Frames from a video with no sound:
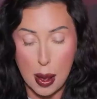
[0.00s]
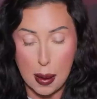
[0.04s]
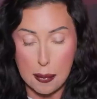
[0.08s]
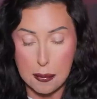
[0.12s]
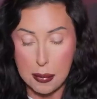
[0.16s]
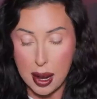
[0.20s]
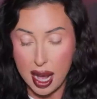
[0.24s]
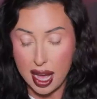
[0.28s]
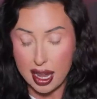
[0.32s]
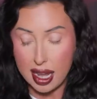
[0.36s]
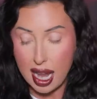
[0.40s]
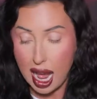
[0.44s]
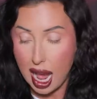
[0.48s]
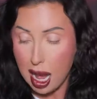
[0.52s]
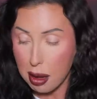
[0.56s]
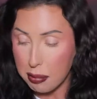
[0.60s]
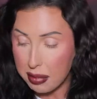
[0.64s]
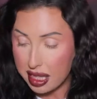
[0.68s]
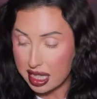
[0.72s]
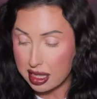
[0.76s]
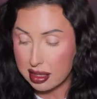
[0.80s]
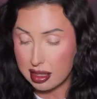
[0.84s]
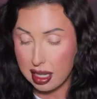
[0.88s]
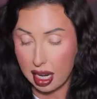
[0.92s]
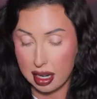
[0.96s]
But I'm
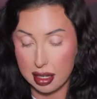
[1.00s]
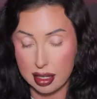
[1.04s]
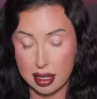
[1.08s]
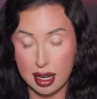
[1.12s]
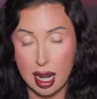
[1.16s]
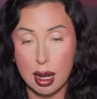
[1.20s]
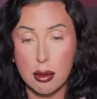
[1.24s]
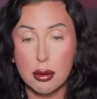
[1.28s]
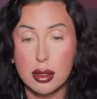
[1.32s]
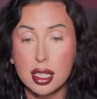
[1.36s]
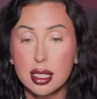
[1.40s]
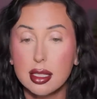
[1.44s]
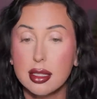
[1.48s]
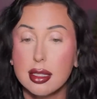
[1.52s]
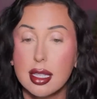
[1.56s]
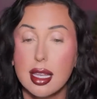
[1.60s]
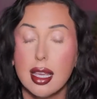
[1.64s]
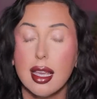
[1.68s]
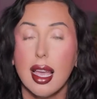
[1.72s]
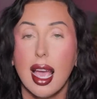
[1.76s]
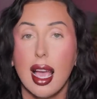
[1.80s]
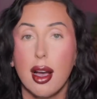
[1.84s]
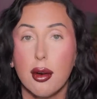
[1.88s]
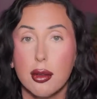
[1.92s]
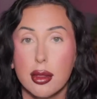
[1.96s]
excited. I wanna
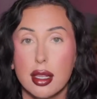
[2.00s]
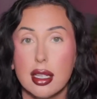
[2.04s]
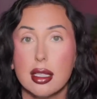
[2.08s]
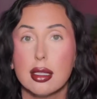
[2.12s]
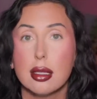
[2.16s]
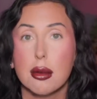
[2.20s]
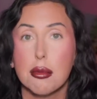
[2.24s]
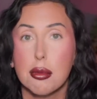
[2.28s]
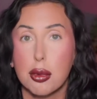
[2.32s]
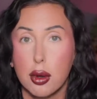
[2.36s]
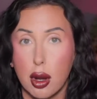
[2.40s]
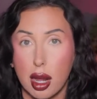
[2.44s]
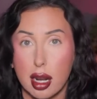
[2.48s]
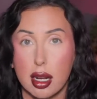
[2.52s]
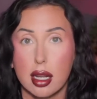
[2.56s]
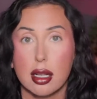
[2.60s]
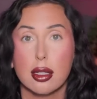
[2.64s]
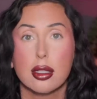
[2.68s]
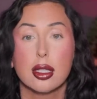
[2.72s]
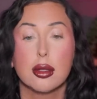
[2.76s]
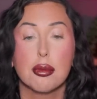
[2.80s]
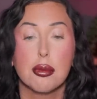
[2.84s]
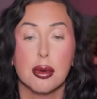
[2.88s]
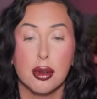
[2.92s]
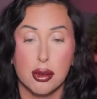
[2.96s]
see how these
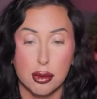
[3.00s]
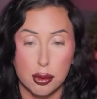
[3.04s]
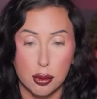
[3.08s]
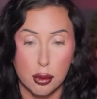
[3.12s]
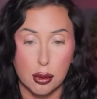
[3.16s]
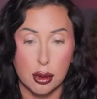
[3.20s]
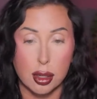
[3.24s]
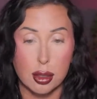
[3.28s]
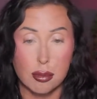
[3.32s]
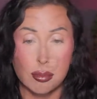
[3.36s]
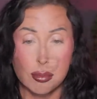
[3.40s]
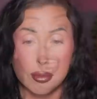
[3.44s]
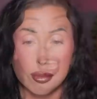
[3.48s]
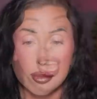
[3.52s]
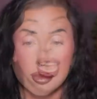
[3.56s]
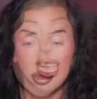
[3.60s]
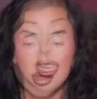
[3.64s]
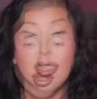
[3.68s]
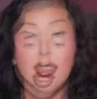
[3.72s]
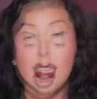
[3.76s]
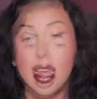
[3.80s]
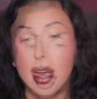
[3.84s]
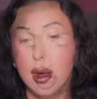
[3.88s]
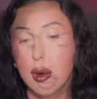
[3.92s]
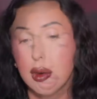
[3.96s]
products perform.
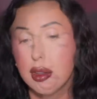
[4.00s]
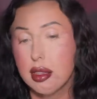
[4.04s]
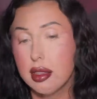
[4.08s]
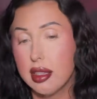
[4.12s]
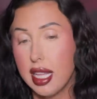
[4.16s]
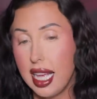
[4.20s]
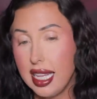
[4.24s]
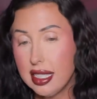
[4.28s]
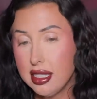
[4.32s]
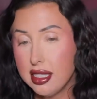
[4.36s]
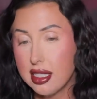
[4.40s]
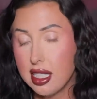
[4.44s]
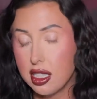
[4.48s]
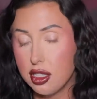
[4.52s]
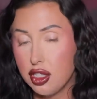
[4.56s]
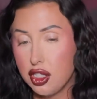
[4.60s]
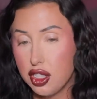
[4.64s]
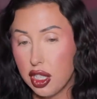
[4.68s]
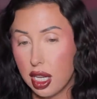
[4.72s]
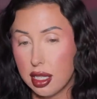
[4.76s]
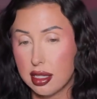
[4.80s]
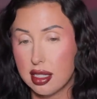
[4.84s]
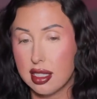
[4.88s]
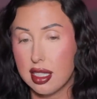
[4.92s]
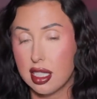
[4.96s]
Now, let's
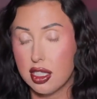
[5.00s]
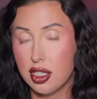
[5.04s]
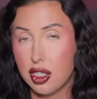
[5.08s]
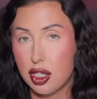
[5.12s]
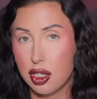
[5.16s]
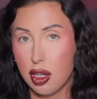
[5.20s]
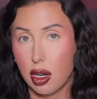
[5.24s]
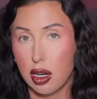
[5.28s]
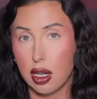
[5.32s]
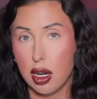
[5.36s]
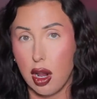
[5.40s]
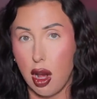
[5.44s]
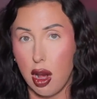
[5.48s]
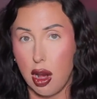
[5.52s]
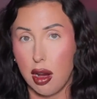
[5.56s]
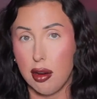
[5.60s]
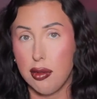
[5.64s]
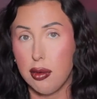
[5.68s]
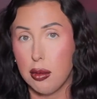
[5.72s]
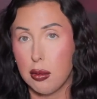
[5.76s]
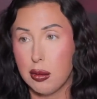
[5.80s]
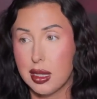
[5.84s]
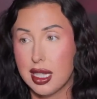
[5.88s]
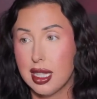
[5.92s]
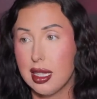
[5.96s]
just start
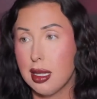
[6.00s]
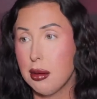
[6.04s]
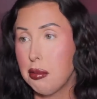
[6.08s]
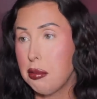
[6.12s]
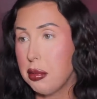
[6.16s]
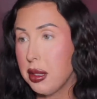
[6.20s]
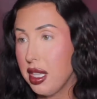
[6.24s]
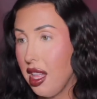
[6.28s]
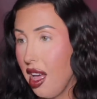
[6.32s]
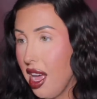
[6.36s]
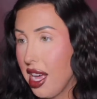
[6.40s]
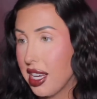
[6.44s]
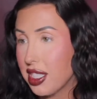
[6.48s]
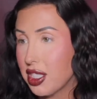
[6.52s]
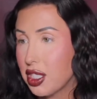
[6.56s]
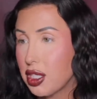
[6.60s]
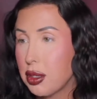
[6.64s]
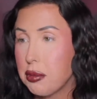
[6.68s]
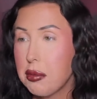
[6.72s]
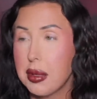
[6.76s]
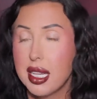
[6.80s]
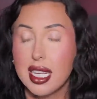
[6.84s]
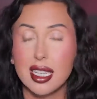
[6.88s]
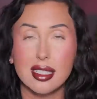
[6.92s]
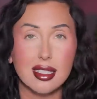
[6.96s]
off with the blush,
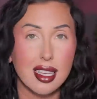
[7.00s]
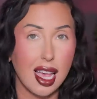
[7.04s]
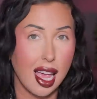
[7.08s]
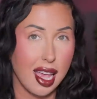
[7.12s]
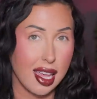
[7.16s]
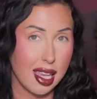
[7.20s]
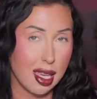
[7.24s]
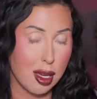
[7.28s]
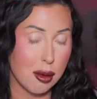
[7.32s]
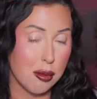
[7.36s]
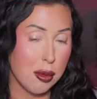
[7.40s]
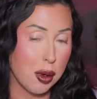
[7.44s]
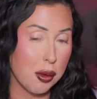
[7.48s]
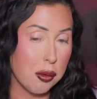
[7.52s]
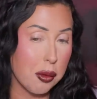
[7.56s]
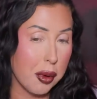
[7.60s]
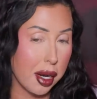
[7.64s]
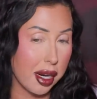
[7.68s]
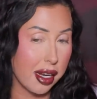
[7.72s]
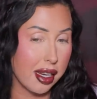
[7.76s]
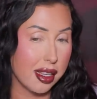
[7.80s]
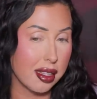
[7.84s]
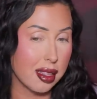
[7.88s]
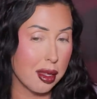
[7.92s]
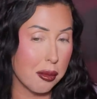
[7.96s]
because I am
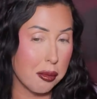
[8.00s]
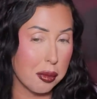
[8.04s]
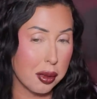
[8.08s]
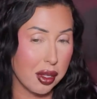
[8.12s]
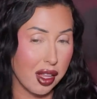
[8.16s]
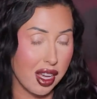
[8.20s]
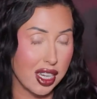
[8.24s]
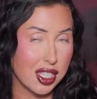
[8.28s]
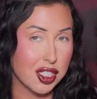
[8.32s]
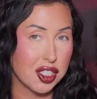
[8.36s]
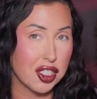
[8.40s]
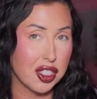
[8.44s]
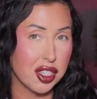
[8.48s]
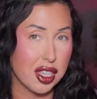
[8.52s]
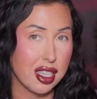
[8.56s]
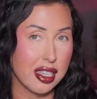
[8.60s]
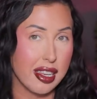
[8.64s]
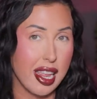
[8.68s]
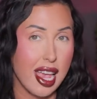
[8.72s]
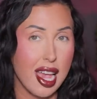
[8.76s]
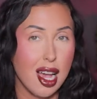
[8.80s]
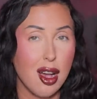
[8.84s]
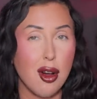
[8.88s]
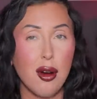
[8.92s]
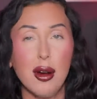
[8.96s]
wearing the blush
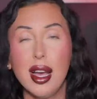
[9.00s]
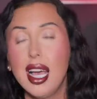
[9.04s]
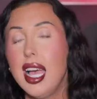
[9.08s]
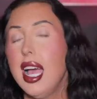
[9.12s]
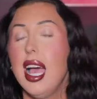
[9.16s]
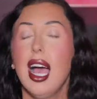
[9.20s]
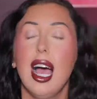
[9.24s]
now.